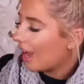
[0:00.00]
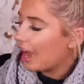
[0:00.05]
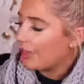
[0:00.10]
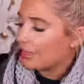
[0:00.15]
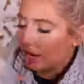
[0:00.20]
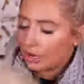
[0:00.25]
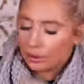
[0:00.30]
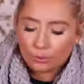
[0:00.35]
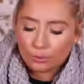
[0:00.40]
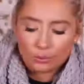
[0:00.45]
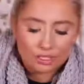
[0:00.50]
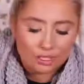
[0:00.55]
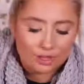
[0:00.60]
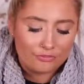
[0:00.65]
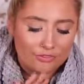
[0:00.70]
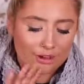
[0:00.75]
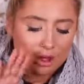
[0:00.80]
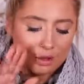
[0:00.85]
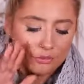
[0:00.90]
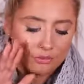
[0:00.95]
and then I also
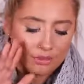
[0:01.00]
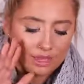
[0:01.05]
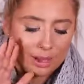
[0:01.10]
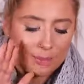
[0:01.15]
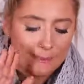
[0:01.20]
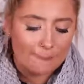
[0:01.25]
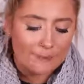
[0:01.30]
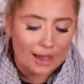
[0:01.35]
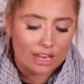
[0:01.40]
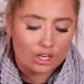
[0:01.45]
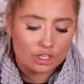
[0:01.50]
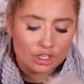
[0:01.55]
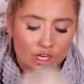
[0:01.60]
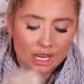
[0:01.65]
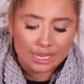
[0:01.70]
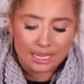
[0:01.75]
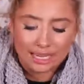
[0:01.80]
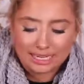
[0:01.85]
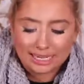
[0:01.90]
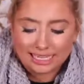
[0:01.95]
found the
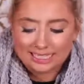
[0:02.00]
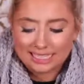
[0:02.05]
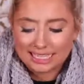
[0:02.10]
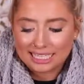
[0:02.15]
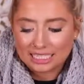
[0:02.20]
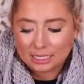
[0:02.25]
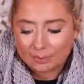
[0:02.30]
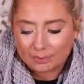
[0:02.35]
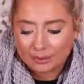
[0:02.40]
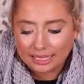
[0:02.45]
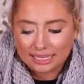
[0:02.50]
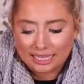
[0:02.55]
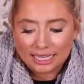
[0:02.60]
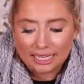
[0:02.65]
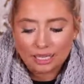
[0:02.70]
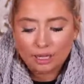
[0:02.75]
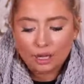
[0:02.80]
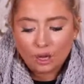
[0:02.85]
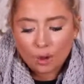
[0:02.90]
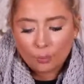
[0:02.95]
matching knitted
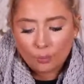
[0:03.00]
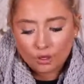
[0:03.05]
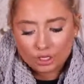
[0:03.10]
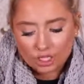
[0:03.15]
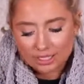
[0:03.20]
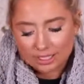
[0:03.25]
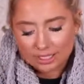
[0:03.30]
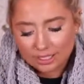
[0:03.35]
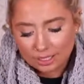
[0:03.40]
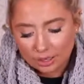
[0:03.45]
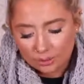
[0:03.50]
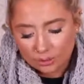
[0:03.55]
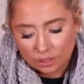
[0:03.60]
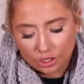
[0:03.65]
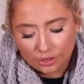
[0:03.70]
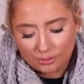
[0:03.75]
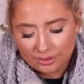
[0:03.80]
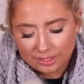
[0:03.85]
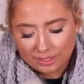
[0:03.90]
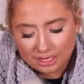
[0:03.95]
beanie, which is so
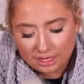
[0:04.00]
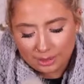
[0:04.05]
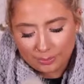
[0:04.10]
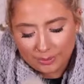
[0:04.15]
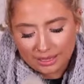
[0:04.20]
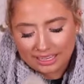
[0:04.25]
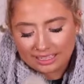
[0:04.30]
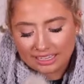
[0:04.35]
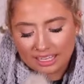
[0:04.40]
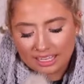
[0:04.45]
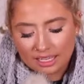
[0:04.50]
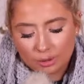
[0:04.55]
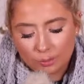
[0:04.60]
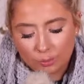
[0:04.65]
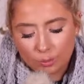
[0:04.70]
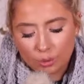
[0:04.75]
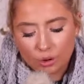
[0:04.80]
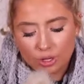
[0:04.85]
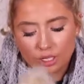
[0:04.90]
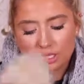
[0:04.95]
cute. So the beanie
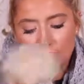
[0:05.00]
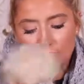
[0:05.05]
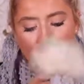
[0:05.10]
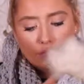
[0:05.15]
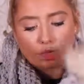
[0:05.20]
was